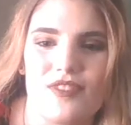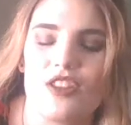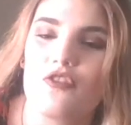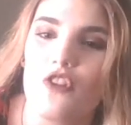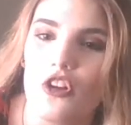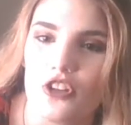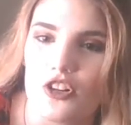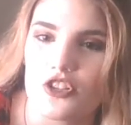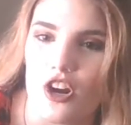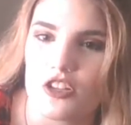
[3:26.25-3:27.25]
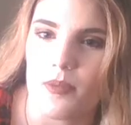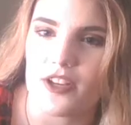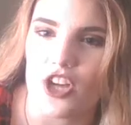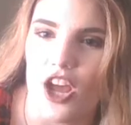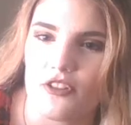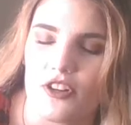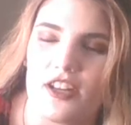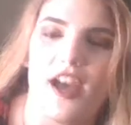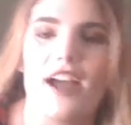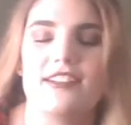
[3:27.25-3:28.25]
The Fault in Our Stars by John
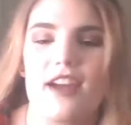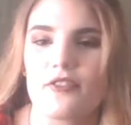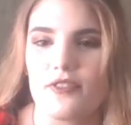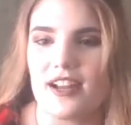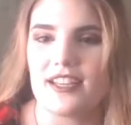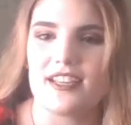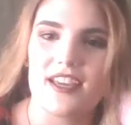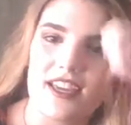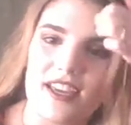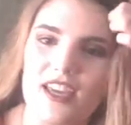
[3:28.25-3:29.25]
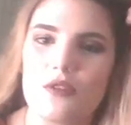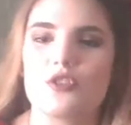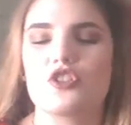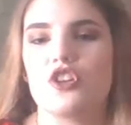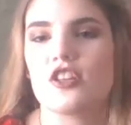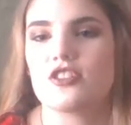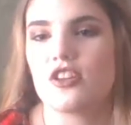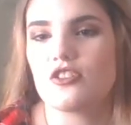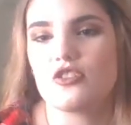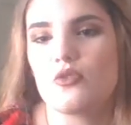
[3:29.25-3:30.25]
Green. I never read it. It was just
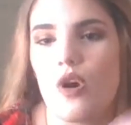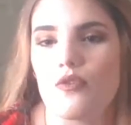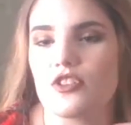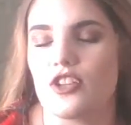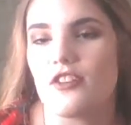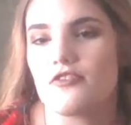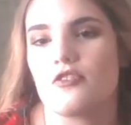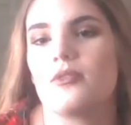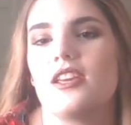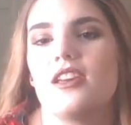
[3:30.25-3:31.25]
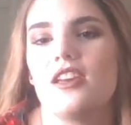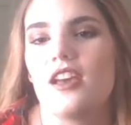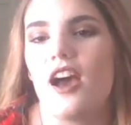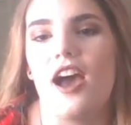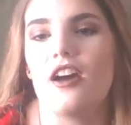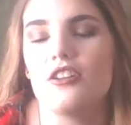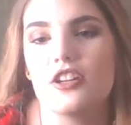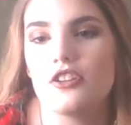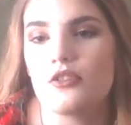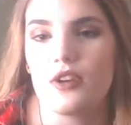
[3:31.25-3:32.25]
too overdone for me. I
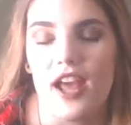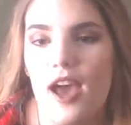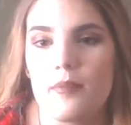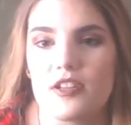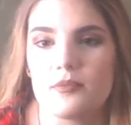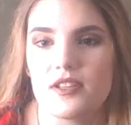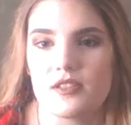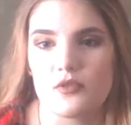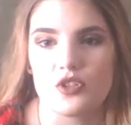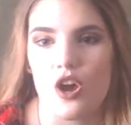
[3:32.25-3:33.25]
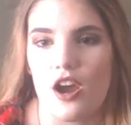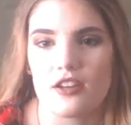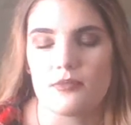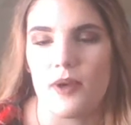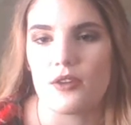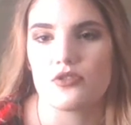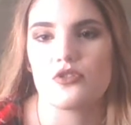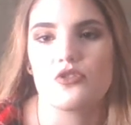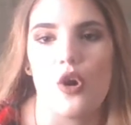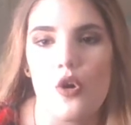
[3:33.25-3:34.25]
already knew it happened because it was talked about
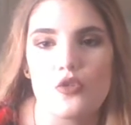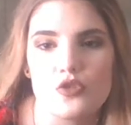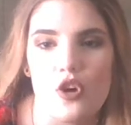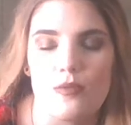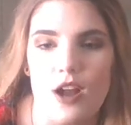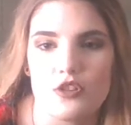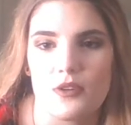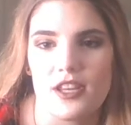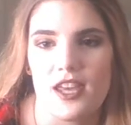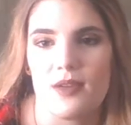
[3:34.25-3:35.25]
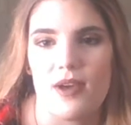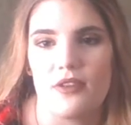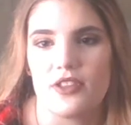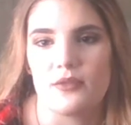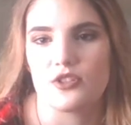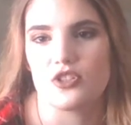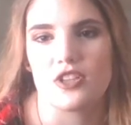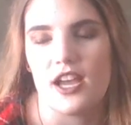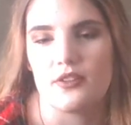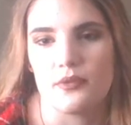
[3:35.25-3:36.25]
so, so much when it came out that it was
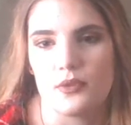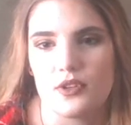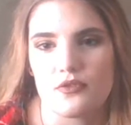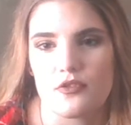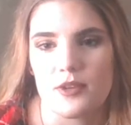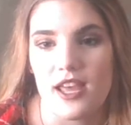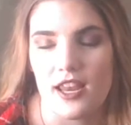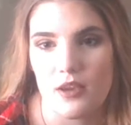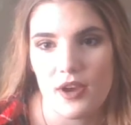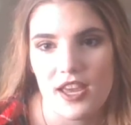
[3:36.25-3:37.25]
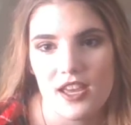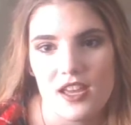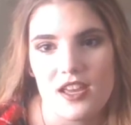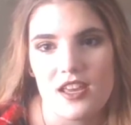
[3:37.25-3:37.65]
just kind of ruined for me anyway.